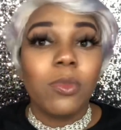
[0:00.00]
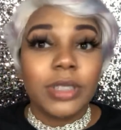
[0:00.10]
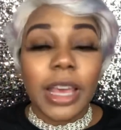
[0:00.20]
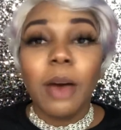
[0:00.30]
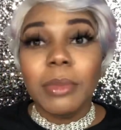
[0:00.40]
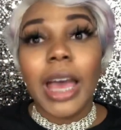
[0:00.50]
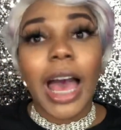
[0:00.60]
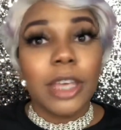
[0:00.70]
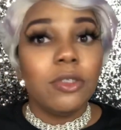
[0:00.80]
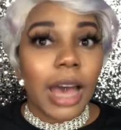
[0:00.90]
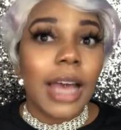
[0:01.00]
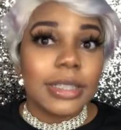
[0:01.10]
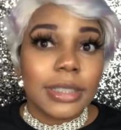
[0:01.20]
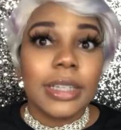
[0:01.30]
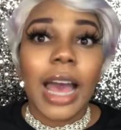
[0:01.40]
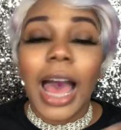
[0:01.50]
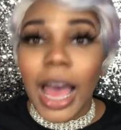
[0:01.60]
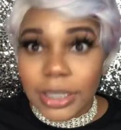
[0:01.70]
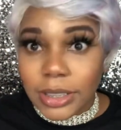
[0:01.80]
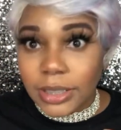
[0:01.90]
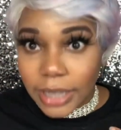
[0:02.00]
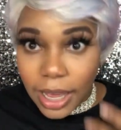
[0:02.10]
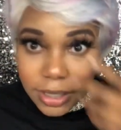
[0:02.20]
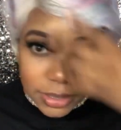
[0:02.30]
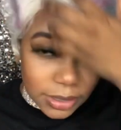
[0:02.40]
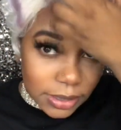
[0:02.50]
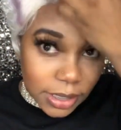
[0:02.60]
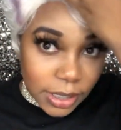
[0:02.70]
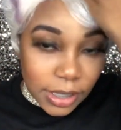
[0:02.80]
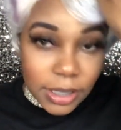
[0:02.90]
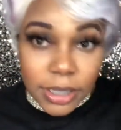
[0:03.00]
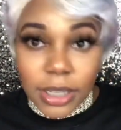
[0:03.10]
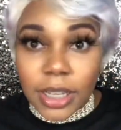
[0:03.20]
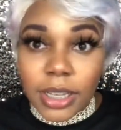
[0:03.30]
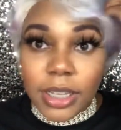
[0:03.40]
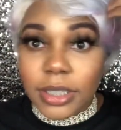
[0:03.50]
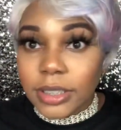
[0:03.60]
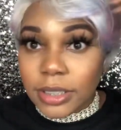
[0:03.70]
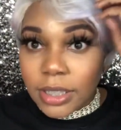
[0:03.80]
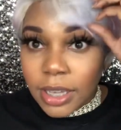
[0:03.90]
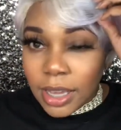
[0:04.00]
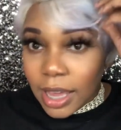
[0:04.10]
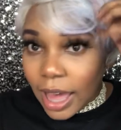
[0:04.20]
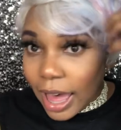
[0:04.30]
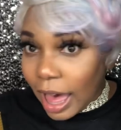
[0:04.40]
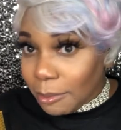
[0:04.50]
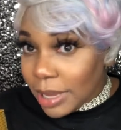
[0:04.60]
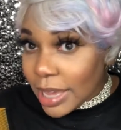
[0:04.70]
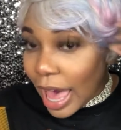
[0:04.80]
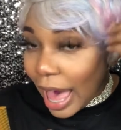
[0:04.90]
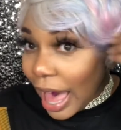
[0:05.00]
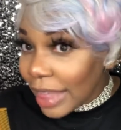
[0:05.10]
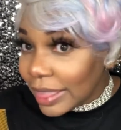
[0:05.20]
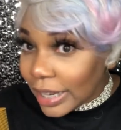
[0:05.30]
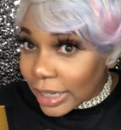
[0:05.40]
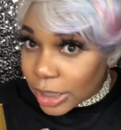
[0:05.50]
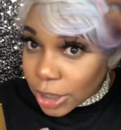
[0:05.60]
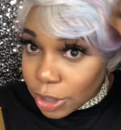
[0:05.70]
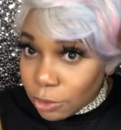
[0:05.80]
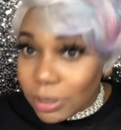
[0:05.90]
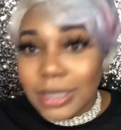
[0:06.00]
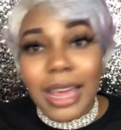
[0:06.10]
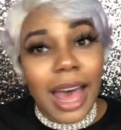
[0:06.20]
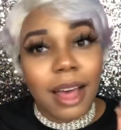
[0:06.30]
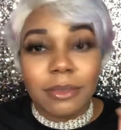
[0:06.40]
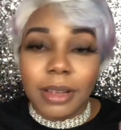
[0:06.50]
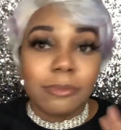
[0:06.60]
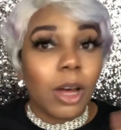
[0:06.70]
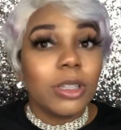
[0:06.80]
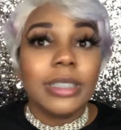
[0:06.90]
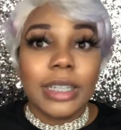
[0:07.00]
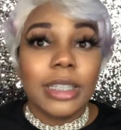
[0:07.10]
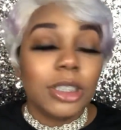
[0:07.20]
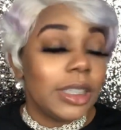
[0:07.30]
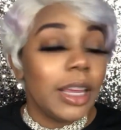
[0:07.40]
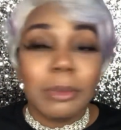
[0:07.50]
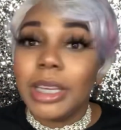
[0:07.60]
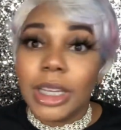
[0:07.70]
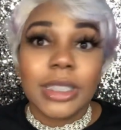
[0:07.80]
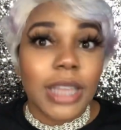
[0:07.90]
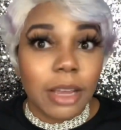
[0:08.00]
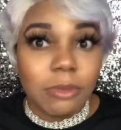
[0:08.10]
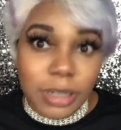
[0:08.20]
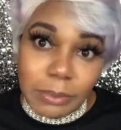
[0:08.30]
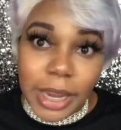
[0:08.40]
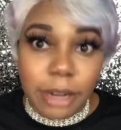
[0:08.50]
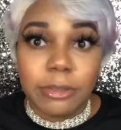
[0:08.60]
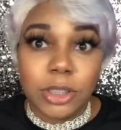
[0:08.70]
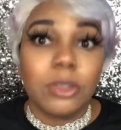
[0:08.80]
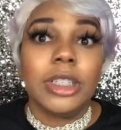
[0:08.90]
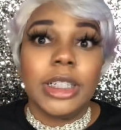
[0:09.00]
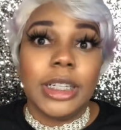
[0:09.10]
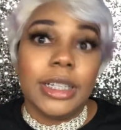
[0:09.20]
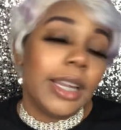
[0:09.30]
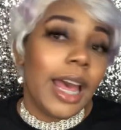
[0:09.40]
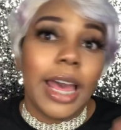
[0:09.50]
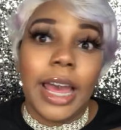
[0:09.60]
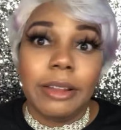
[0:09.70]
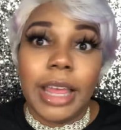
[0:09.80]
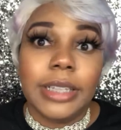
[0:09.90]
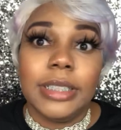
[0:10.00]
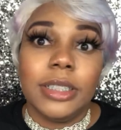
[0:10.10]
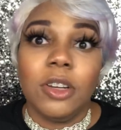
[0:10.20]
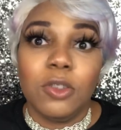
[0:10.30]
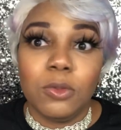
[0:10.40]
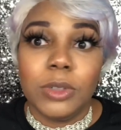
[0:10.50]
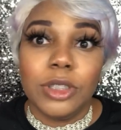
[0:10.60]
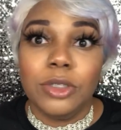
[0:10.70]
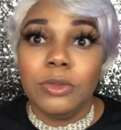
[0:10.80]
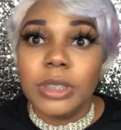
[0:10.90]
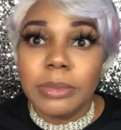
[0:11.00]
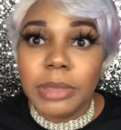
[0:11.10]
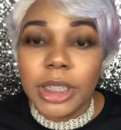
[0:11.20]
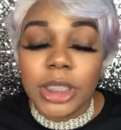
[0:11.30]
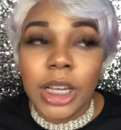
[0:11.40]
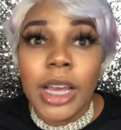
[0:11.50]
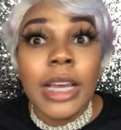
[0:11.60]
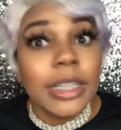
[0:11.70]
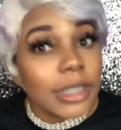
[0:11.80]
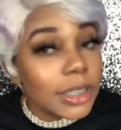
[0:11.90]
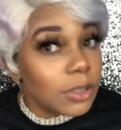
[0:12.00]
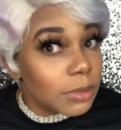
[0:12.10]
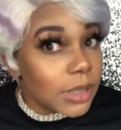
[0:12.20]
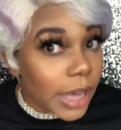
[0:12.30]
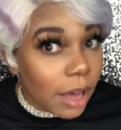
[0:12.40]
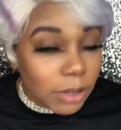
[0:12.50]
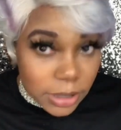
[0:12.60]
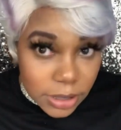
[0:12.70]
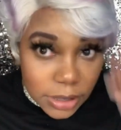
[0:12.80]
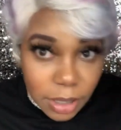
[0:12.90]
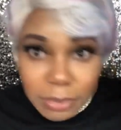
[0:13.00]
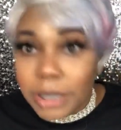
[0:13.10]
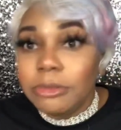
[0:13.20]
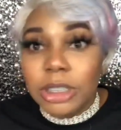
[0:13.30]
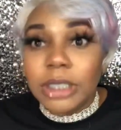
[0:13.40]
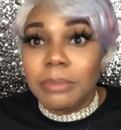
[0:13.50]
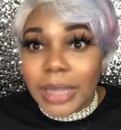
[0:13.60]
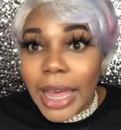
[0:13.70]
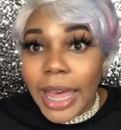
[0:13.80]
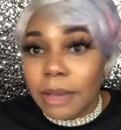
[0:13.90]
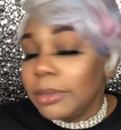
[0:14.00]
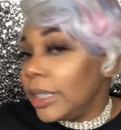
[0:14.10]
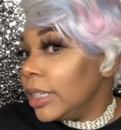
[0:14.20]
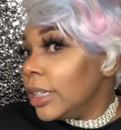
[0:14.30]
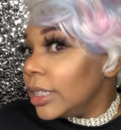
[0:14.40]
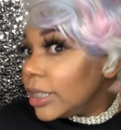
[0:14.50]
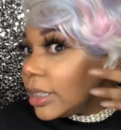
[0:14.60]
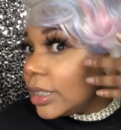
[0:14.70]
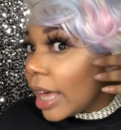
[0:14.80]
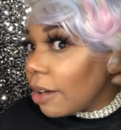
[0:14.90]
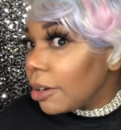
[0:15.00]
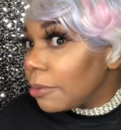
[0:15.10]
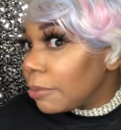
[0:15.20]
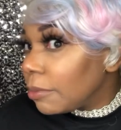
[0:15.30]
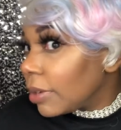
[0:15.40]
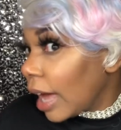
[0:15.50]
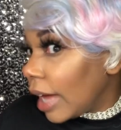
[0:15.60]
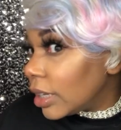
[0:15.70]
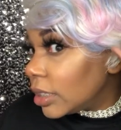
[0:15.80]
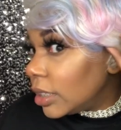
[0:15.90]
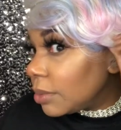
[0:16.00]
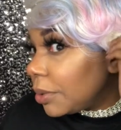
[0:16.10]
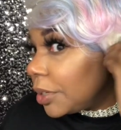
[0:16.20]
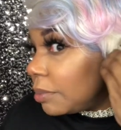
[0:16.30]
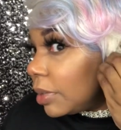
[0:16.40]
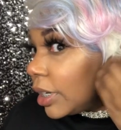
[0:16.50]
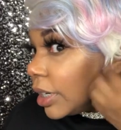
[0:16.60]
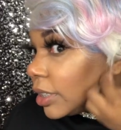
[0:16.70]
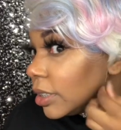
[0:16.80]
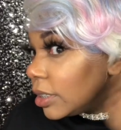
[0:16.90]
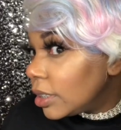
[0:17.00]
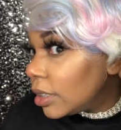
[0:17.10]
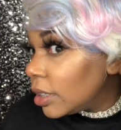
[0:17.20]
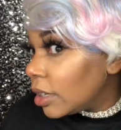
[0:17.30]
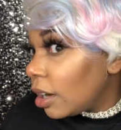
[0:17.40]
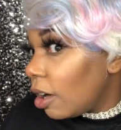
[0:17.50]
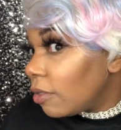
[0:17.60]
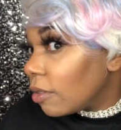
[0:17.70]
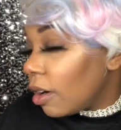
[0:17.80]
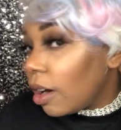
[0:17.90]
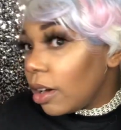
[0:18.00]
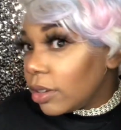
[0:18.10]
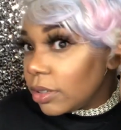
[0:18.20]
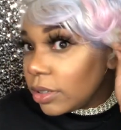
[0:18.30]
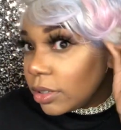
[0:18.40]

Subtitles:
Tell me how you guys think I should style this. Cause I mean, I think it's cute, because I'm only telling you that because like when my hair was short and I like didn't know what to do with it much. This is really how it looked. I mean, it was just black, but this is how it kind of looked pretty much overall.